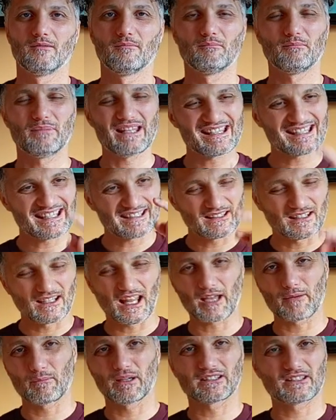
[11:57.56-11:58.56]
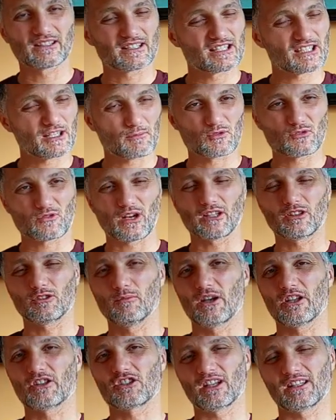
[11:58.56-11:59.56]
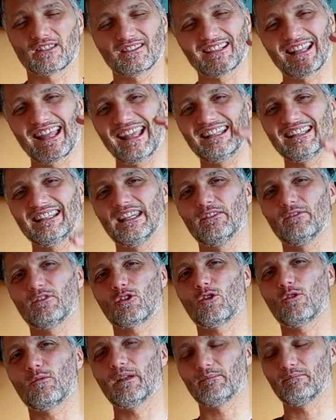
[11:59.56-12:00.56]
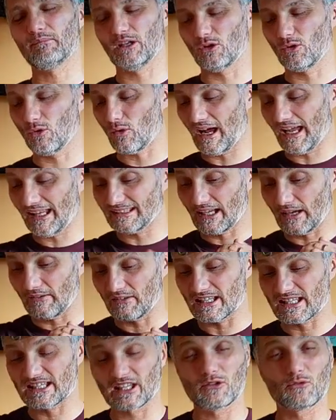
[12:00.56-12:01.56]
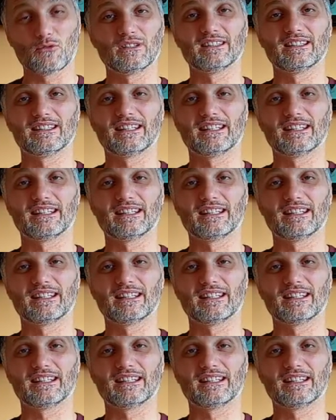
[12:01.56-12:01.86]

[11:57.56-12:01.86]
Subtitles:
Please hit the like button, subscribe to my channel and leave a comment below, and I will see you in the